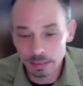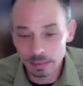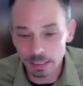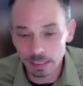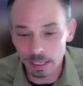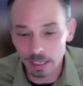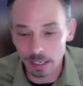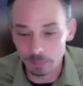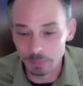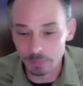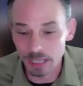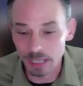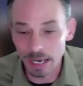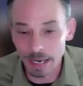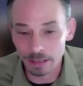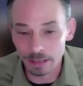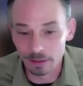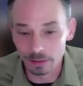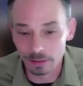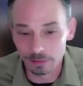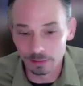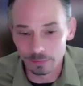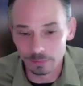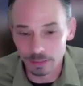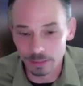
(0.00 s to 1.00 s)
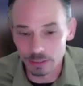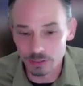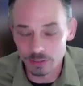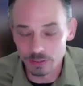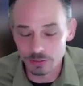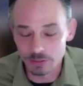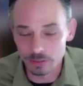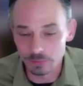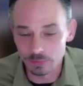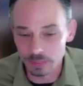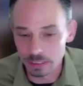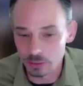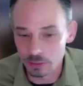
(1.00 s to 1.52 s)
um, the higher
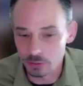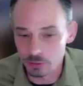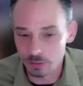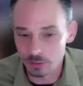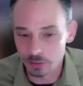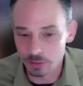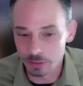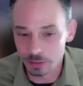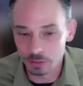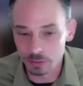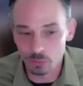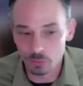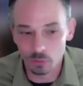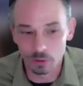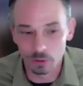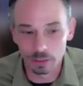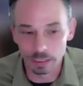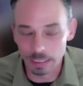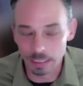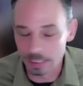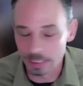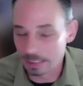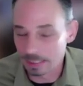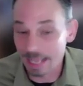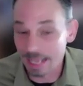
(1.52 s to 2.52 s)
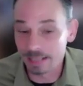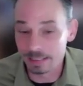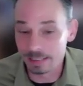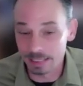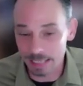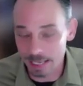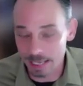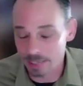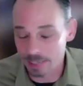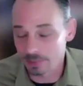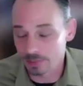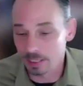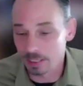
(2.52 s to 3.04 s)
elevations of eastern Oregon and the
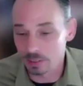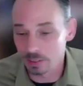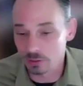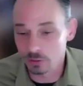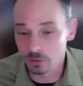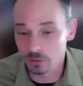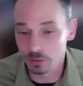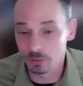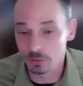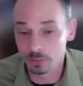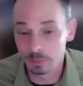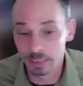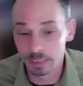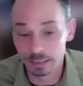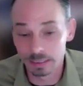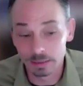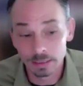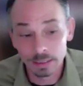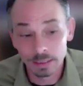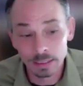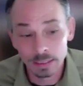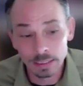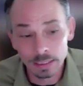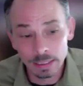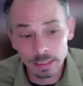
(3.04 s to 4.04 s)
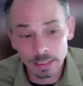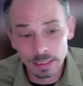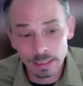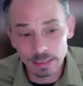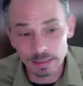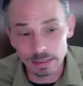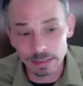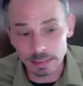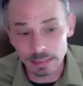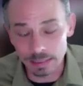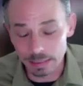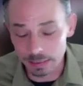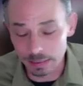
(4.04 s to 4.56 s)
Cascades too. But
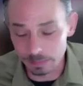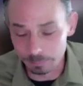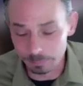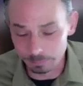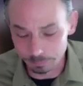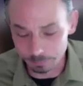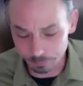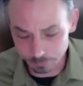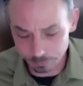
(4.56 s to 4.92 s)
the